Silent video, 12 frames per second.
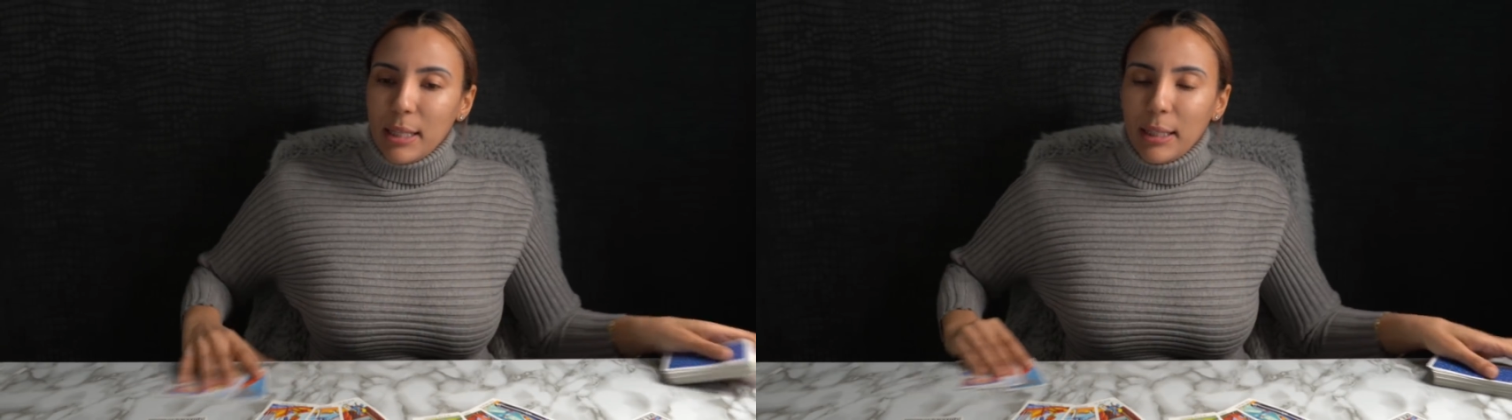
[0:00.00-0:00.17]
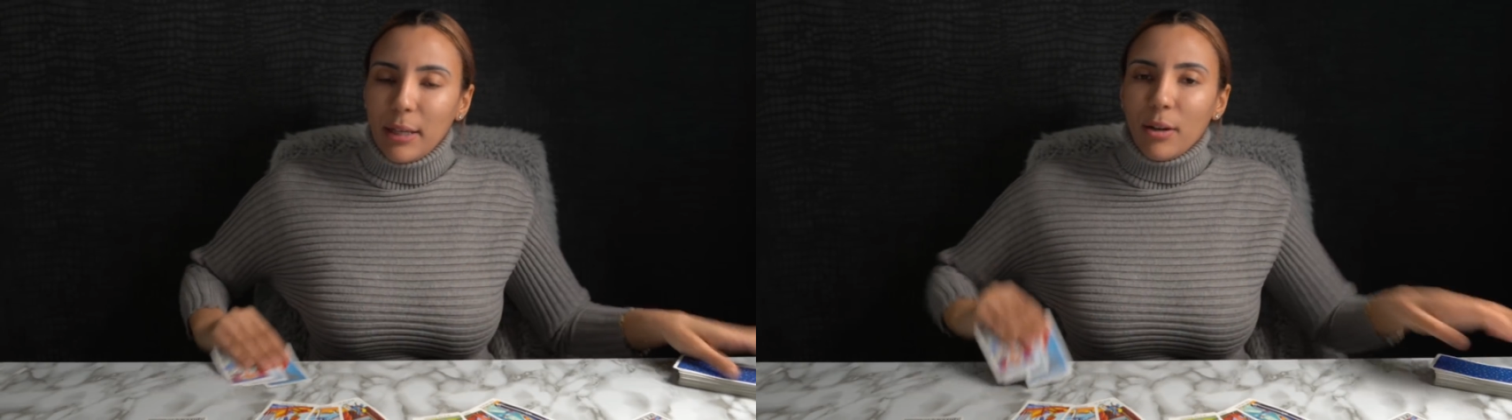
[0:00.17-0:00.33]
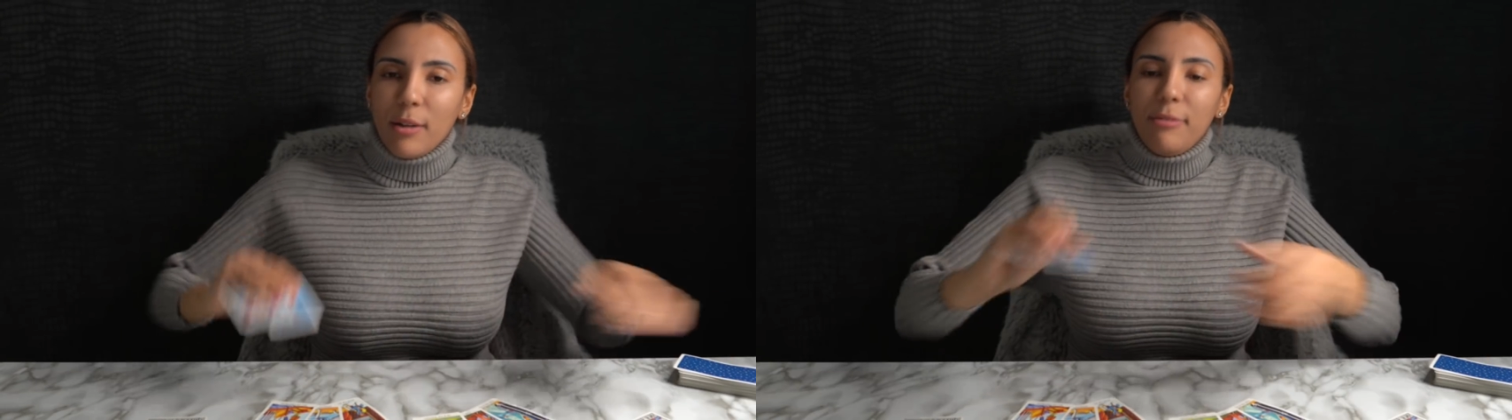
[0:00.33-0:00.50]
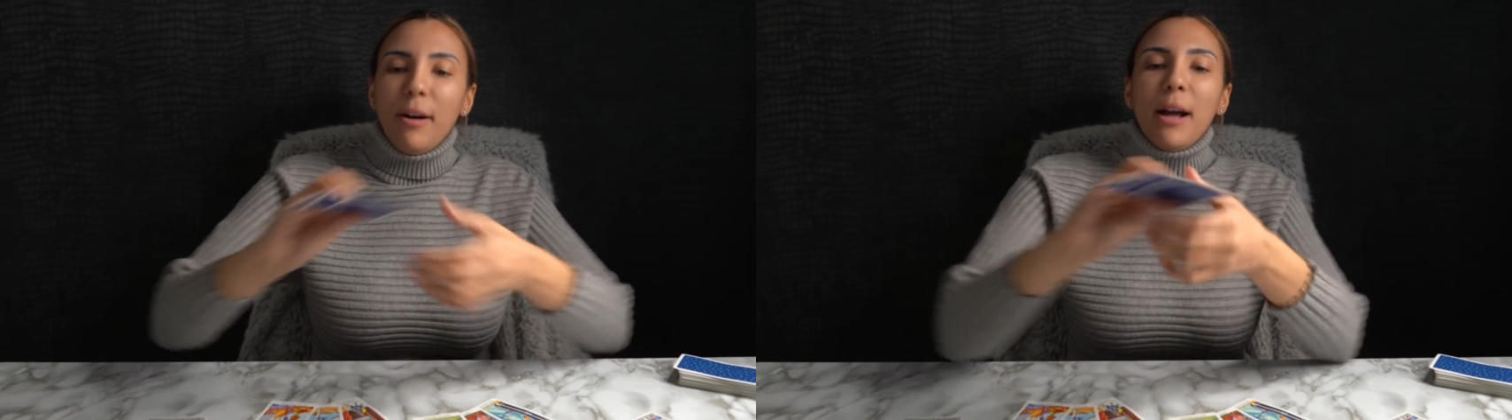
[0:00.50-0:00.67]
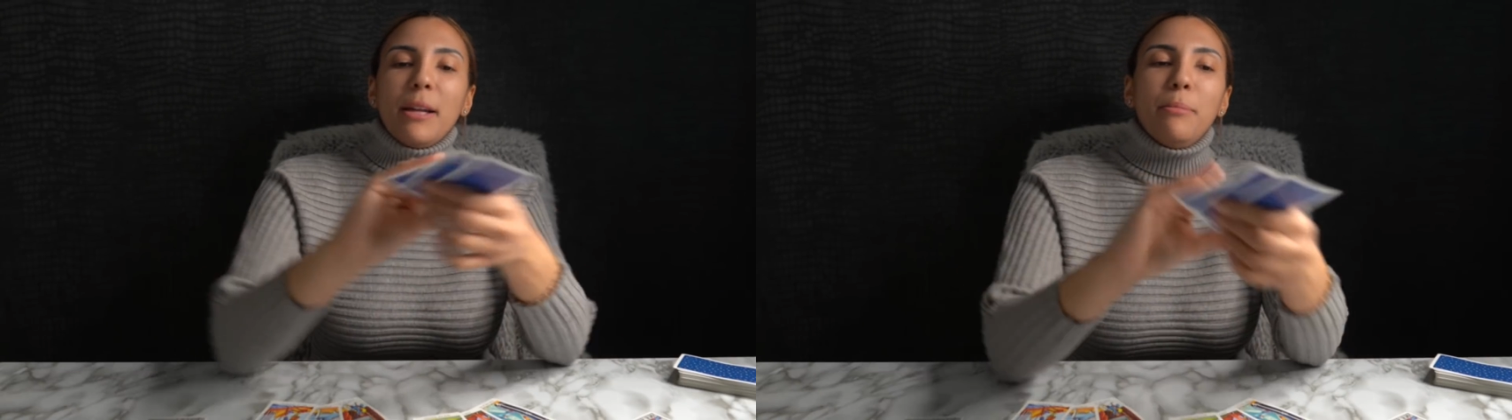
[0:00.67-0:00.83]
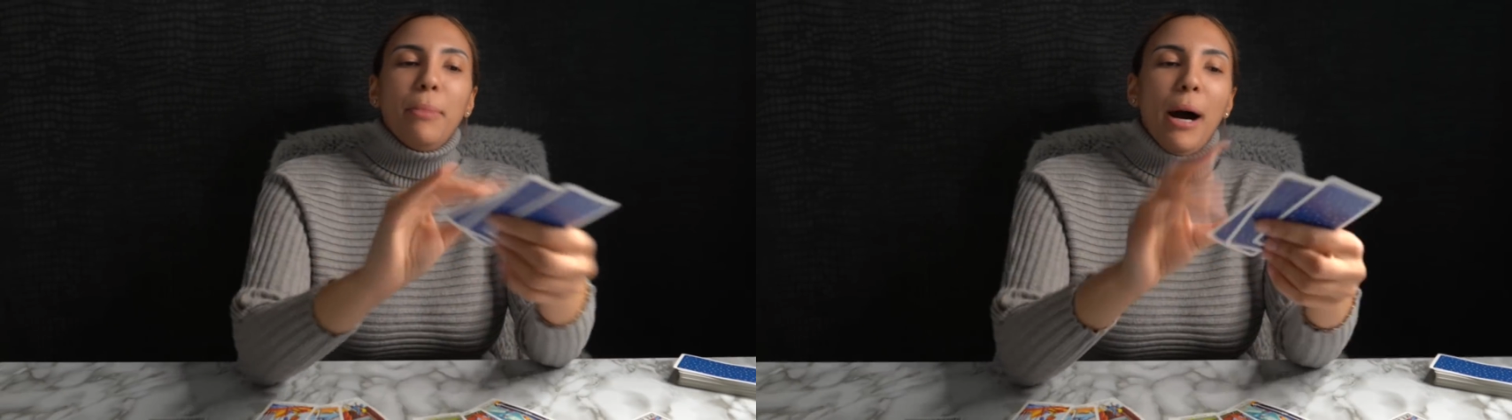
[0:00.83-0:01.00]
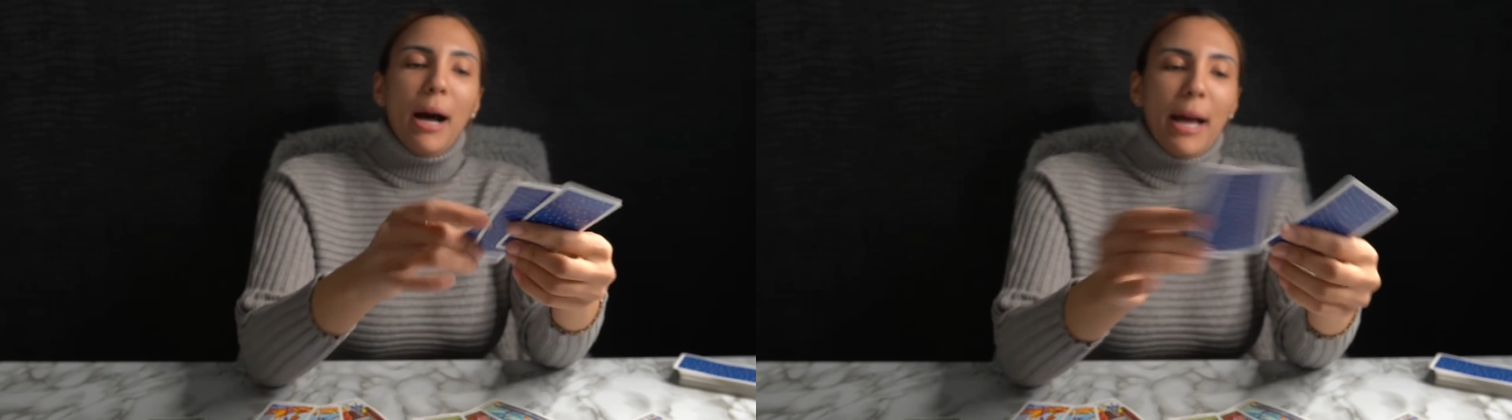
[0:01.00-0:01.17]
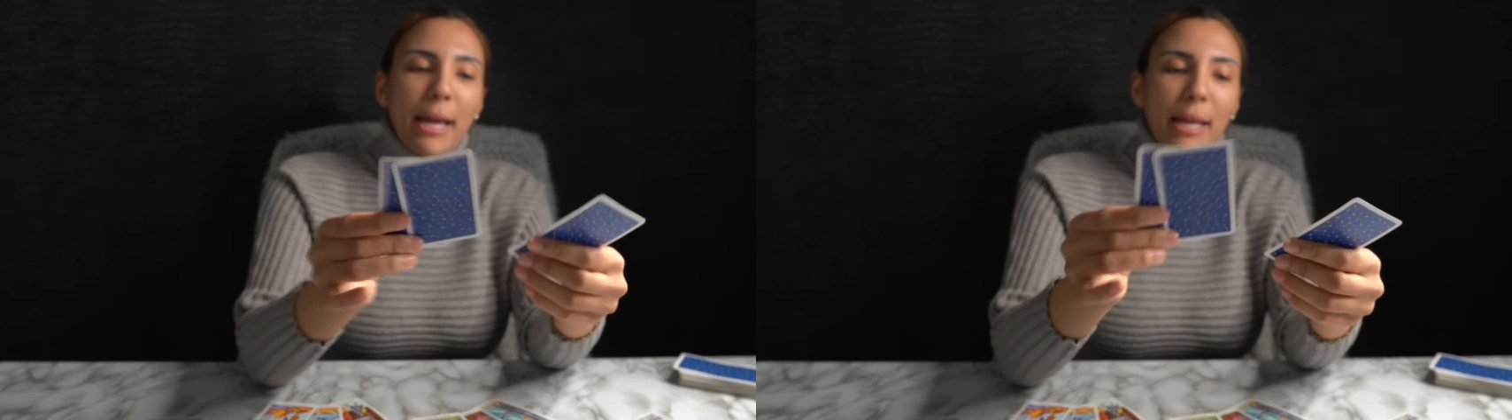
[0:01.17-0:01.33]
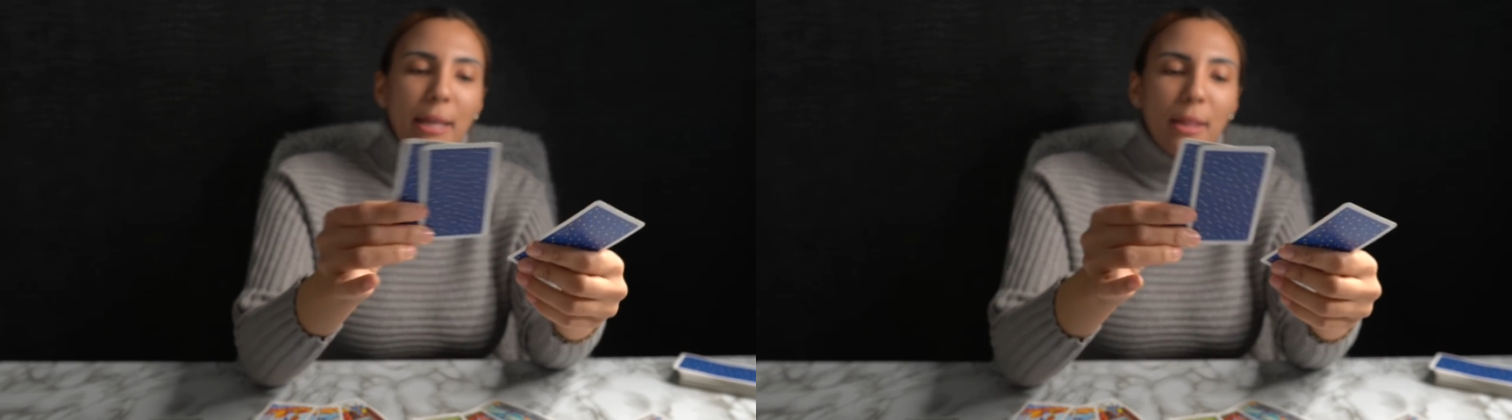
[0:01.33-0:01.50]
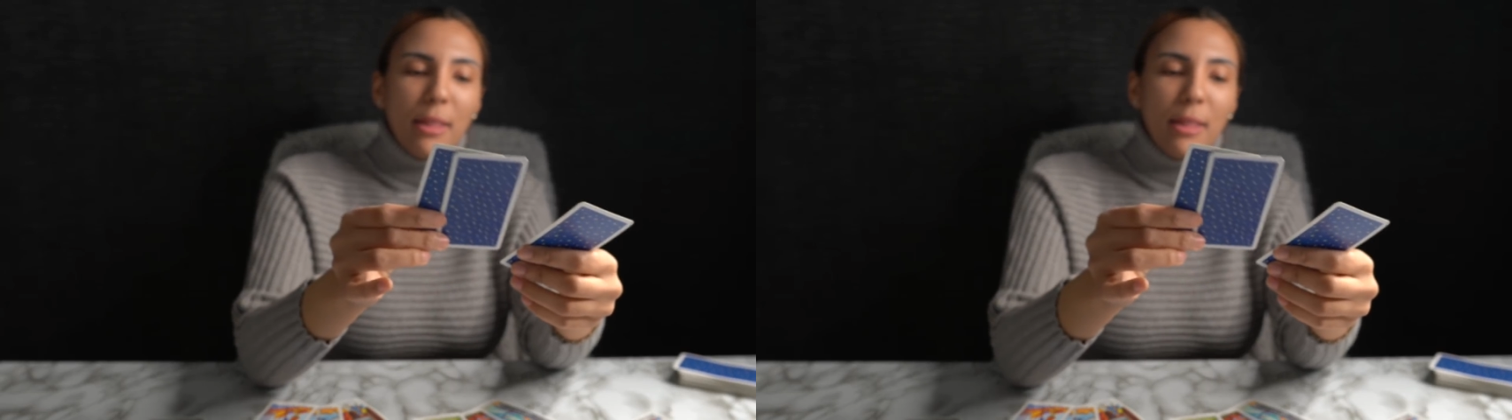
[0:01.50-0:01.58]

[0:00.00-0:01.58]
clarified by